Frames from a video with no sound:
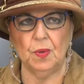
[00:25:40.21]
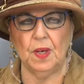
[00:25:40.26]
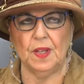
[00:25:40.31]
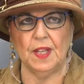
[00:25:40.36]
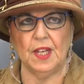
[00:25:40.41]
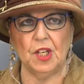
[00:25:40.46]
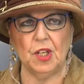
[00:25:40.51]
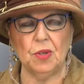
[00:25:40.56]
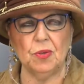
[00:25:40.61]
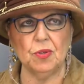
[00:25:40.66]
And
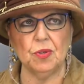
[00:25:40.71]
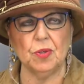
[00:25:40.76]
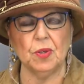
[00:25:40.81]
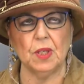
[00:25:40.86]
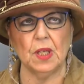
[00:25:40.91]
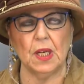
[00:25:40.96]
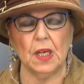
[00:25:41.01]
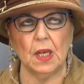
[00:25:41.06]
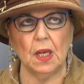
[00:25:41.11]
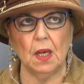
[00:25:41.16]
they
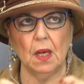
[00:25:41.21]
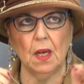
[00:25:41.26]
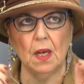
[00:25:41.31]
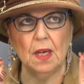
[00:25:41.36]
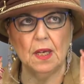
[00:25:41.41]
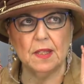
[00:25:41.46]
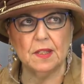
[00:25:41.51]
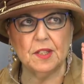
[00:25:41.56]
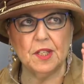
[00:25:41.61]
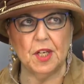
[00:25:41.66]
usually
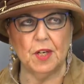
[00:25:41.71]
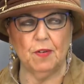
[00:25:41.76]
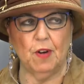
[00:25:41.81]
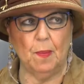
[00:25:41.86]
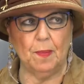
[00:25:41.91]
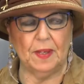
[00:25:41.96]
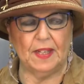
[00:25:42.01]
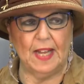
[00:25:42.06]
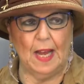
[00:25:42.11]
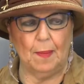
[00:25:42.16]
tear
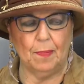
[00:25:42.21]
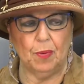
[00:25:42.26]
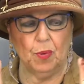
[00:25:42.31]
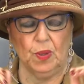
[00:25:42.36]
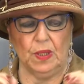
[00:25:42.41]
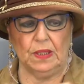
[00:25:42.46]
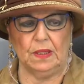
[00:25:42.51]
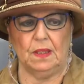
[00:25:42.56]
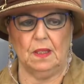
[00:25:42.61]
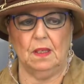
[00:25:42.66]
up at that
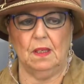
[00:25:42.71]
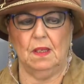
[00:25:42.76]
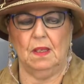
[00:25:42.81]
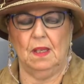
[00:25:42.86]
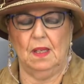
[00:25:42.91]
point.